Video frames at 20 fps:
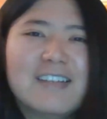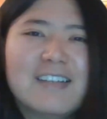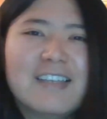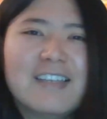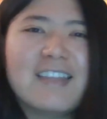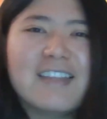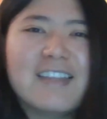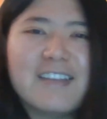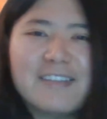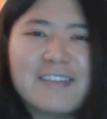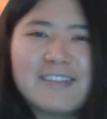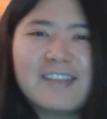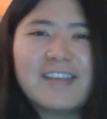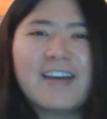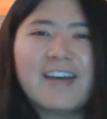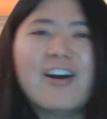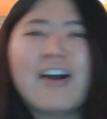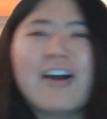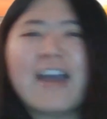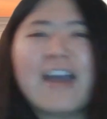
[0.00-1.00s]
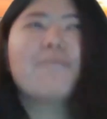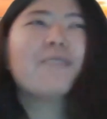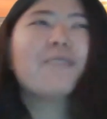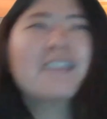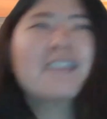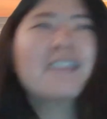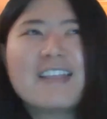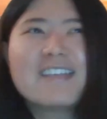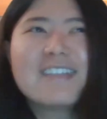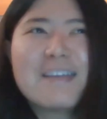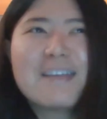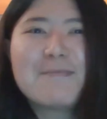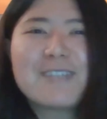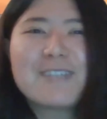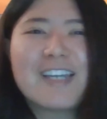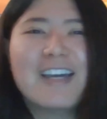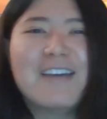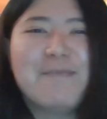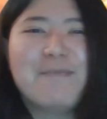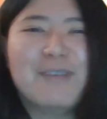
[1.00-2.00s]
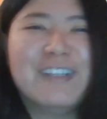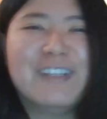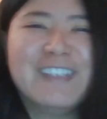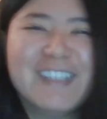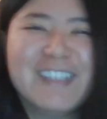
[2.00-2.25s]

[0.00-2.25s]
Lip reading: They all happen at the same time.